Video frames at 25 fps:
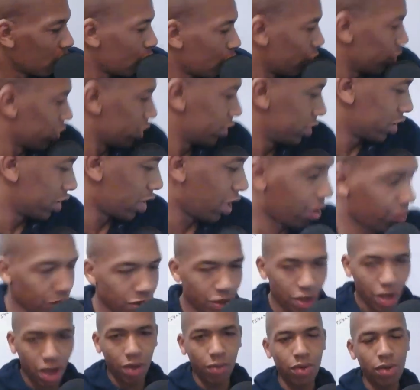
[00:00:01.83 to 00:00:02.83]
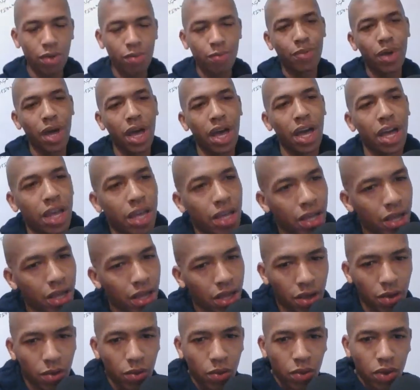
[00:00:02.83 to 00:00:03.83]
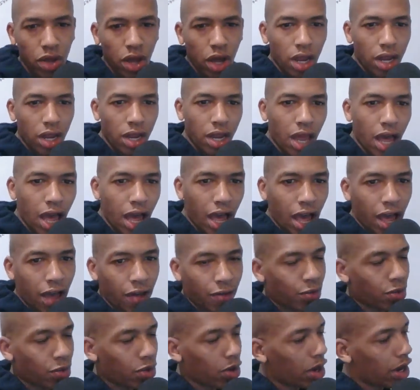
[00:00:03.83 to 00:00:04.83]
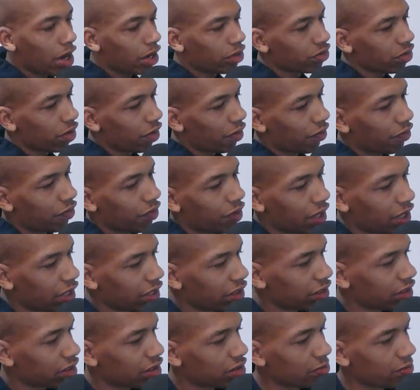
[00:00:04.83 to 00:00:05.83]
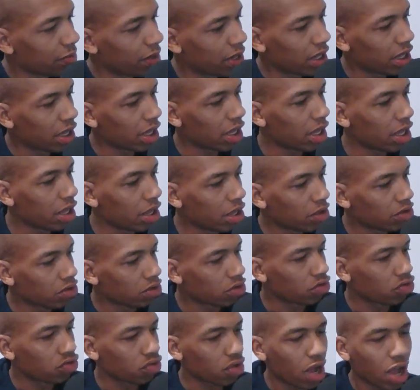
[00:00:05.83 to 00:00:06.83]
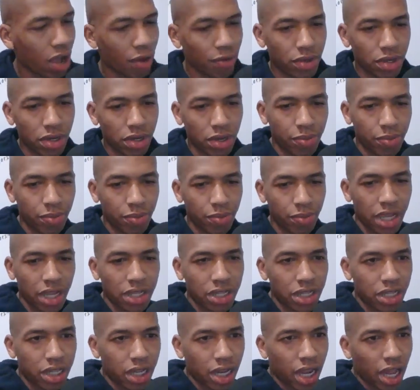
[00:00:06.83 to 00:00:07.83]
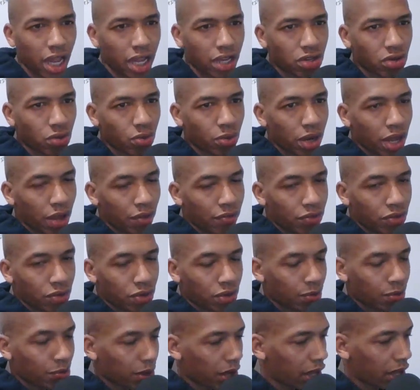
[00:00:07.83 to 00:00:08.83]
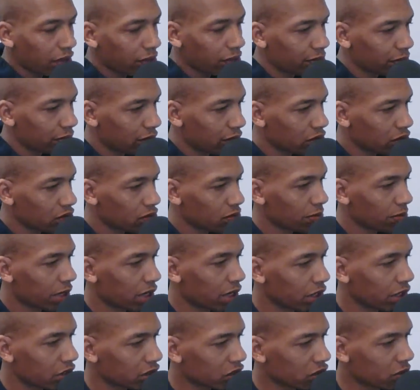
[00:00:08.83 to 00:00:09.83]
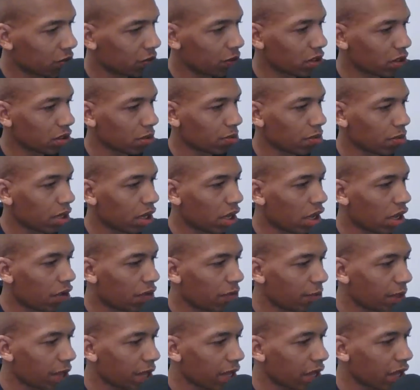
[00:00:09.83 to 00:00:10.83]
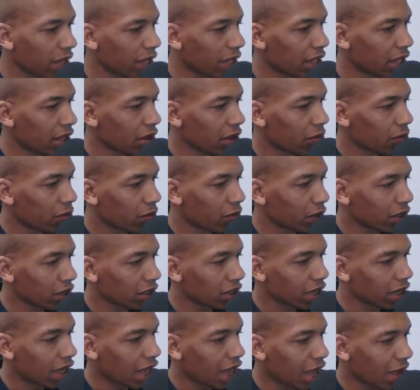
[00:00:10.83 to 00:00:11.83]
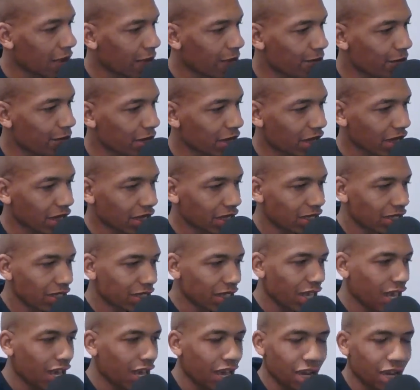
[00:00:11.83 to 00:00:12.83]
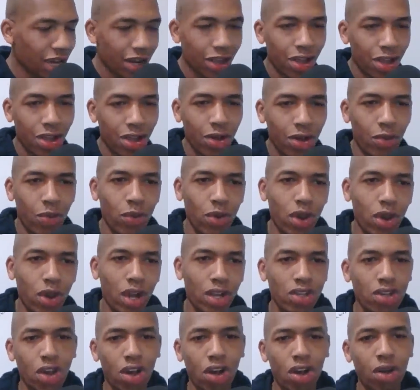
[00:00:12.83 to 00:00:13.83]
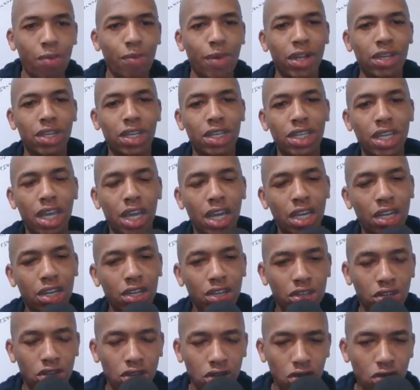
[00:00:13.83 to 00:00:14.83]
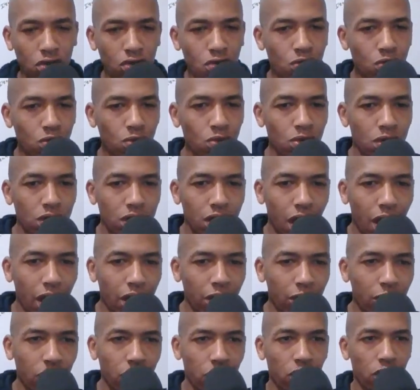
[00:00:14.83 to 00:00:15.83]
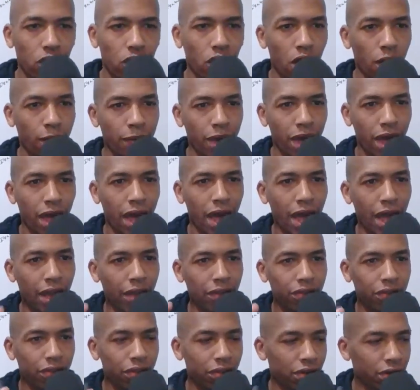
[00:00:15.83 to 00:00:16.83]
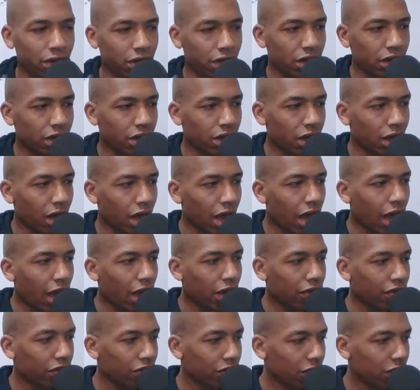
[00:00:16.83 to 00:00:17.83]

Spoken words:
what's up, y'all? We back. We are live. We are at your faces, man. Subscribe to the page to like whatever you can possibly do, man, to show me some love, man. With that being said, we are talking about today. Do Donald Trump actually, and